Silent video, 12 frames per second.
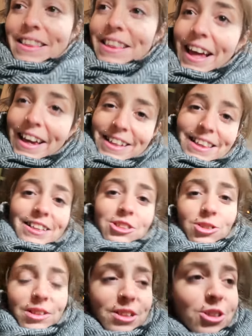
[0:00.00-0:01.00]
No like, one here
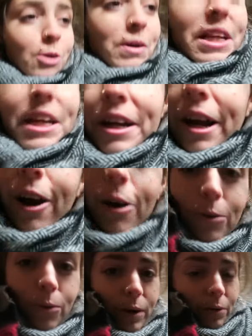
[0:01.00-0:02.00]
literally no one
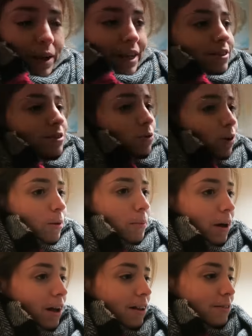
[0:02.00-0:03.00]
here. We ring the
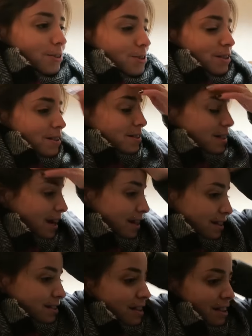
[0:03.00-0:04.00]
doorbell. There's this
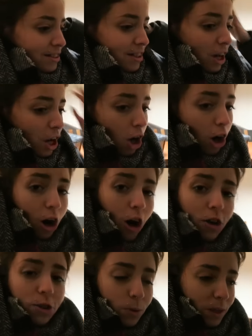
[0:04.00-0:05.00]
lady says,
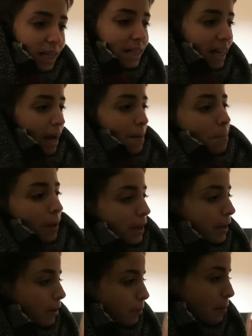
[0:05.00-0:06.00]
oh, you can camp
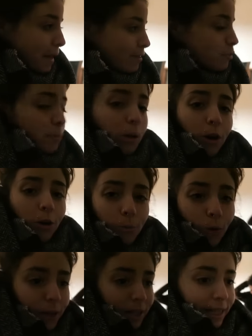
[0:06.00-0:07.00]
here, pay tomorrow
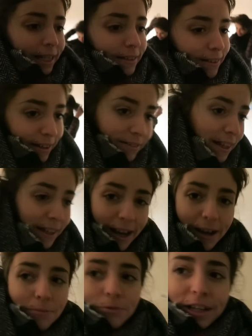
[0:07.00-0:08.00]
morning at eight A
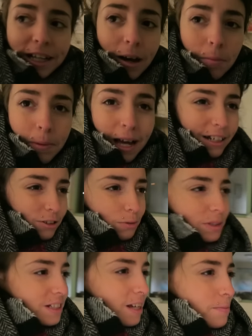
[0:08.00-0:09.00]
M We come back to
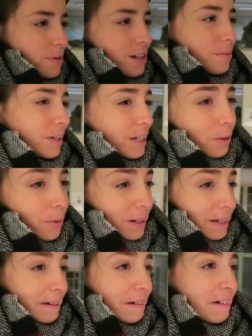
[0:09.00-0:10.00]
reception. I'm like,
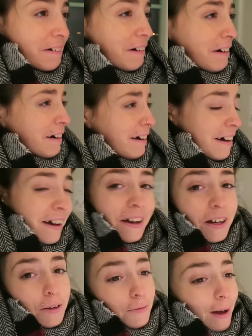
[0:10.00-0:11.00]
okay.
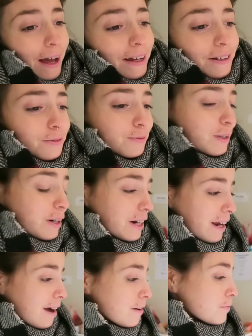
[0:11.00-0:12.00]
Fine, fair
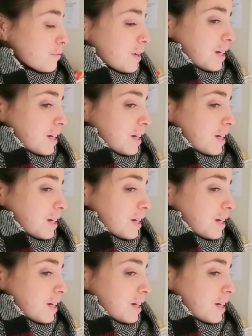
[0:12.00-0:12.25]
enough.